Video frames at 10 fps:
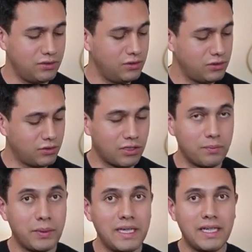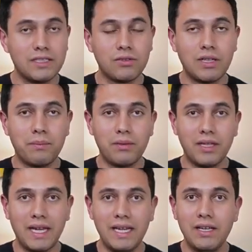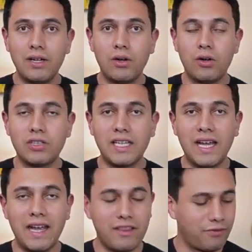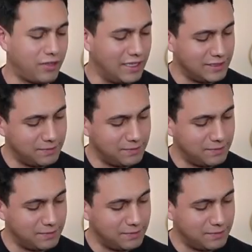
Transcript: So our pinky is going to play on the 8th fret.